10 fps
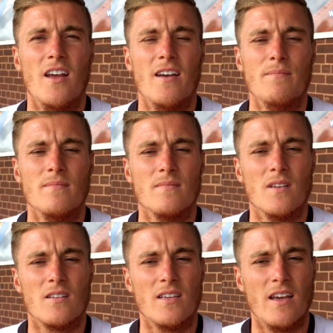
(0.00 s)
I
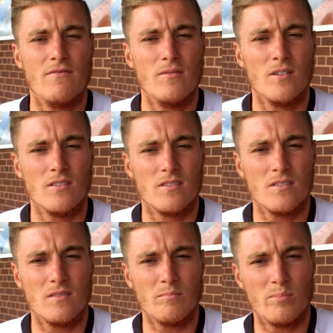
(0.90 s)
think
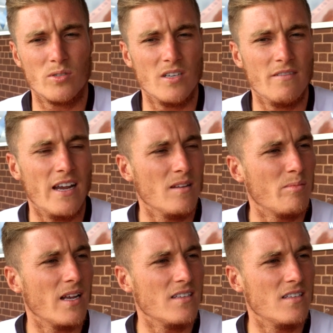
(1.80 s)
everyone's buzzing around the
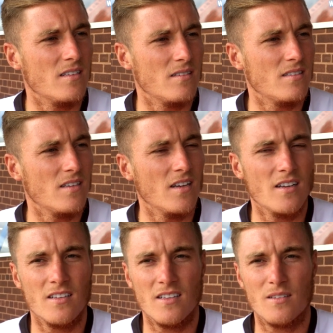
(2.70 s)
place
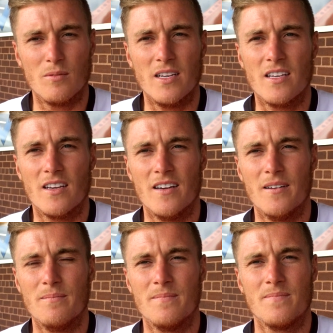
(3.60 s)
this week.
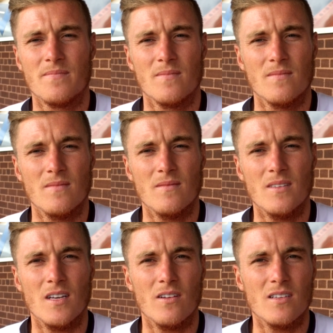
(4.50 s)
You
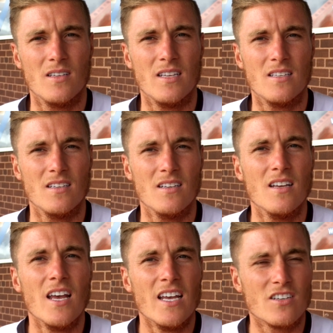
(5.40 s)
know, it's
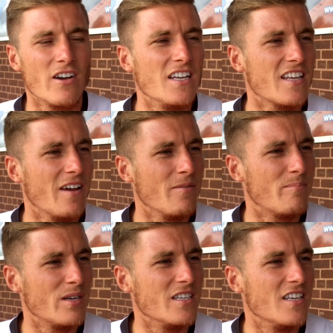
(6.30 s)
great to get
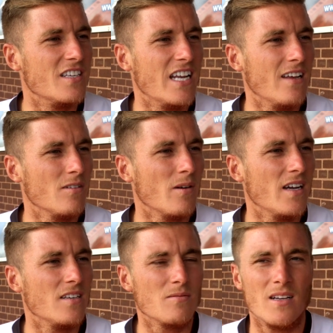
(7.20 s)
pre-season out of the
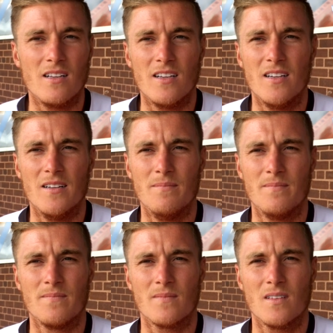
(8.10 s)
way as well.
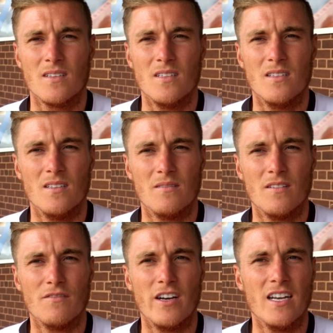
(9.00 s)

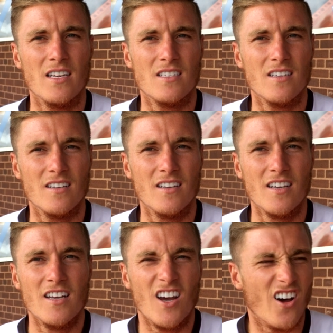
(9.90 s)
The friendlies are
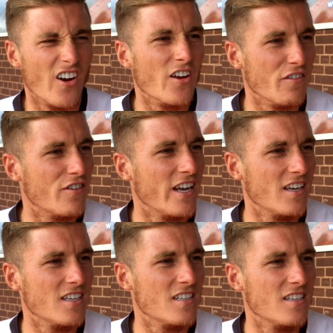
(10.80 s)
only
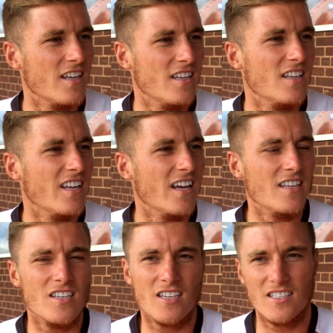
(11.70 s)
friendlies at the end of the day,
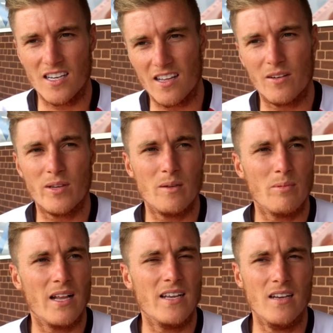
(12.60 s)
and you can tell that when you're
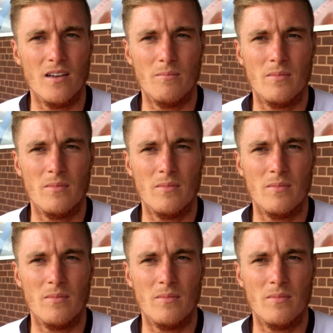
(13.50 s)
playing.